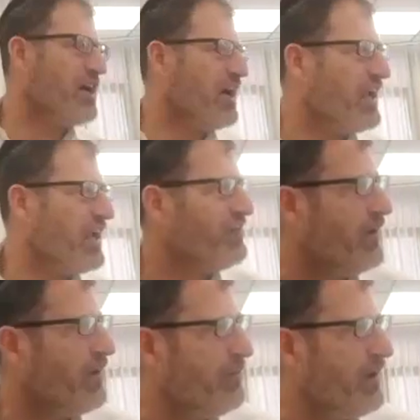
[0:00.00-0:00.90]
which
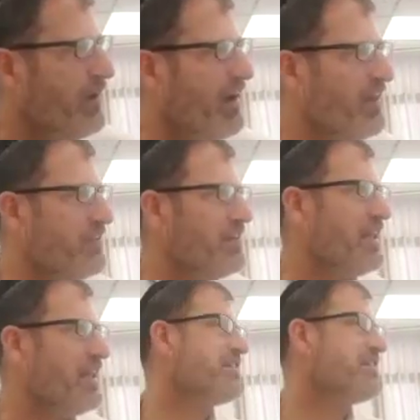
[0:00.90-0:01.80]
giant from
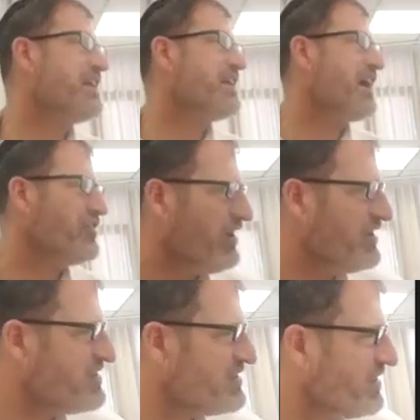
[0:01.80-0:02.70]
the
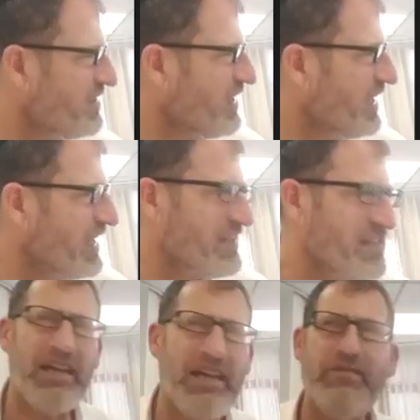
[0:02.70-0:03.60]
1900s
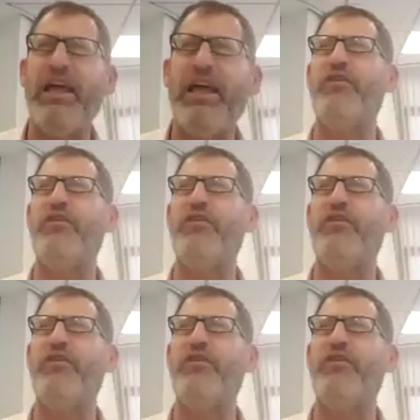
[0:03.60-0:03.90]
had the